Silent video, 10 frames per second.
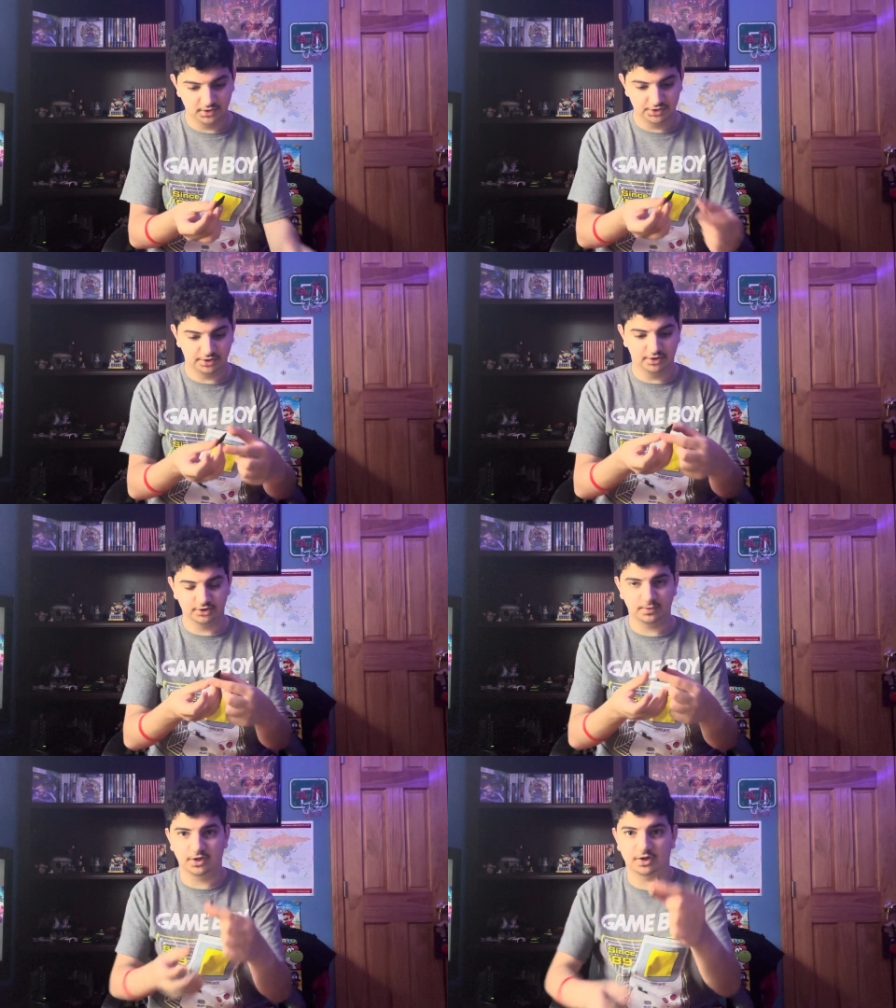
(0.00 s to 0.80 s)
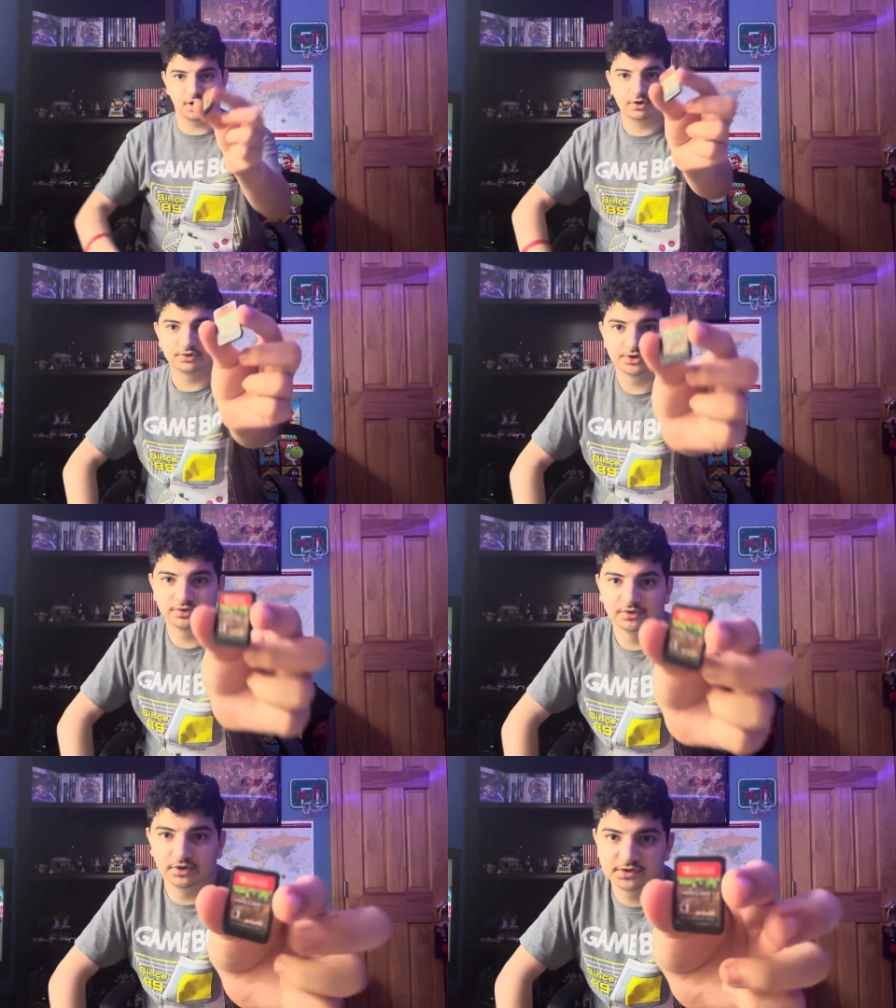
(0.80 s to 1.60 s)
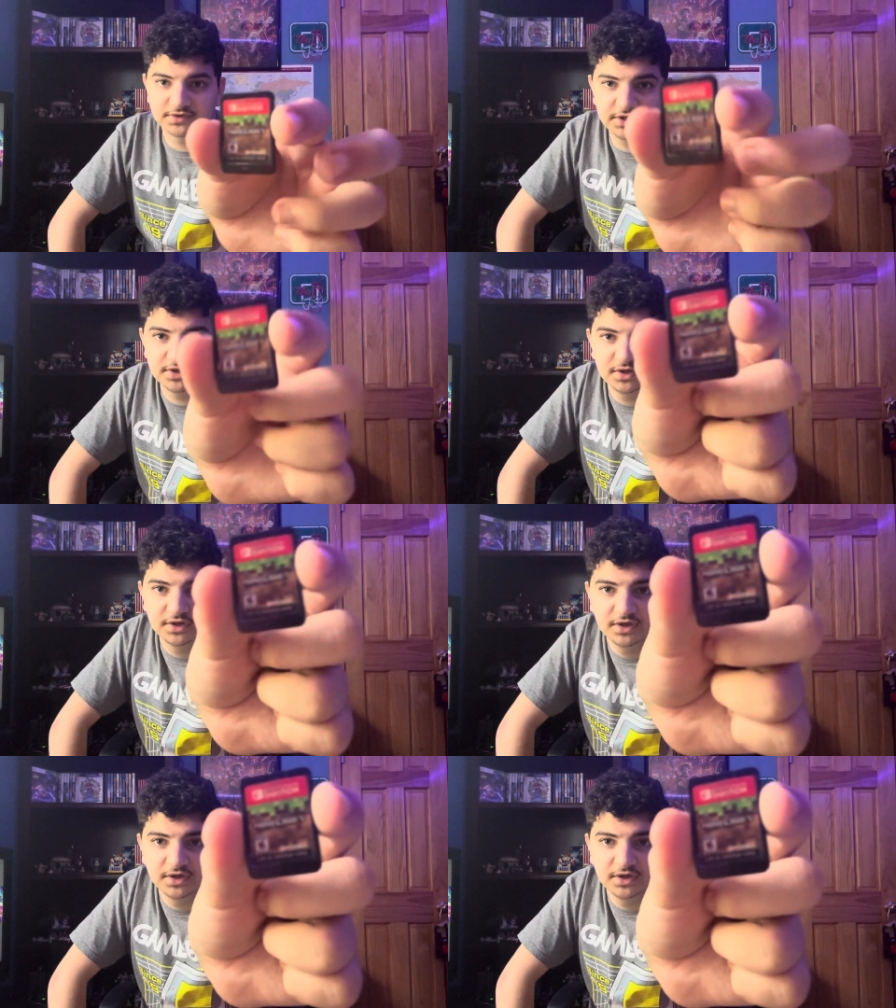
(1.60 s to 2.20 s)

So here's what a cartridge looks like.